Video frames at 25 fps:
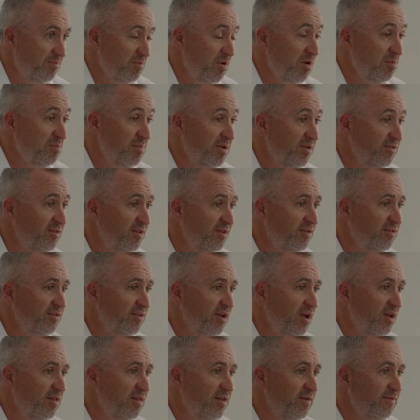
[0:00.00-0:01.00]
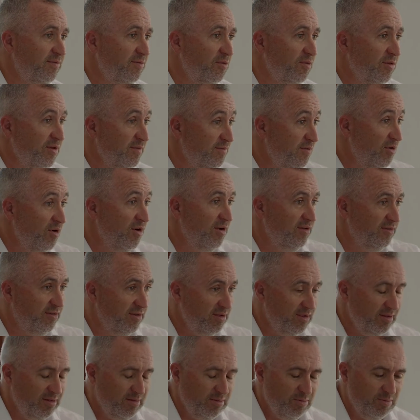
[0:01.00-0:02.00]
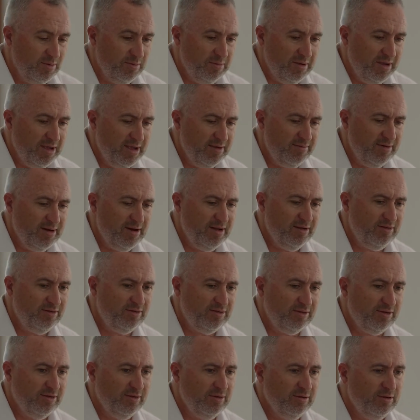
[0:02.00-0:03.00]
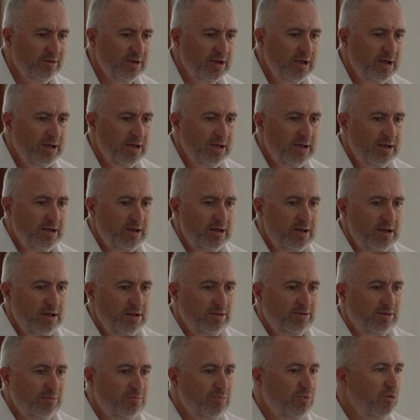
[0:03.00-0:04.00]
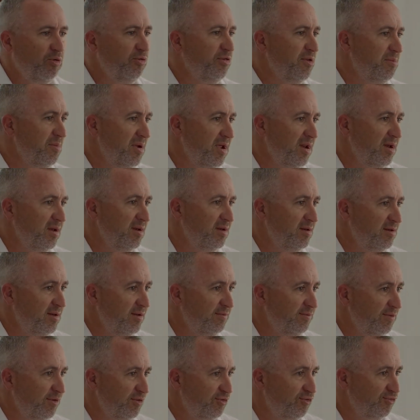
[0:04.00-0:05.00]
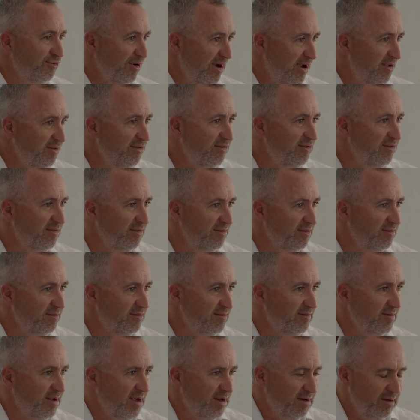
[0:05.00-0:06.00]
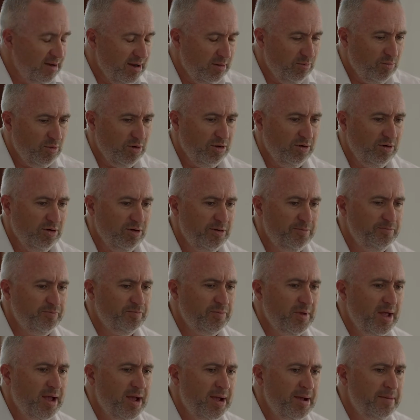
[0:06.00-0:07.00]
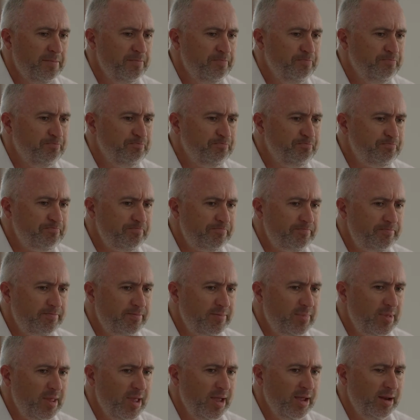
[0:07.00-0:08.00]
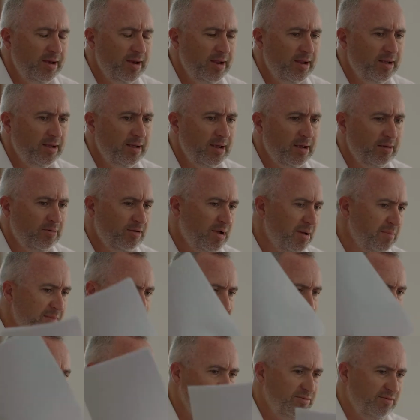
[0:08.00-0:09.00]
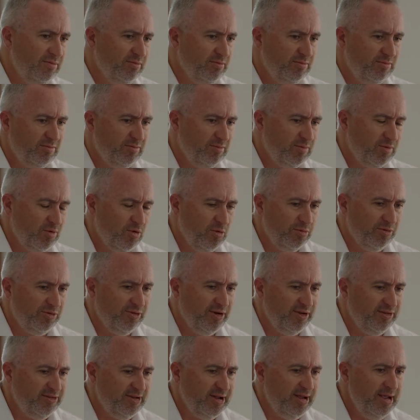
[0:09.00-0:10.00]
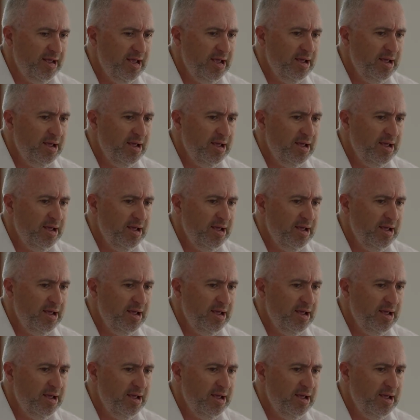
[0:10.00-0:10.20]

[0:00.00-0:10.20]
my own business, so therefore the advice that we've been given is to put them in different trusts and whatnot, and companies with corporate trustee.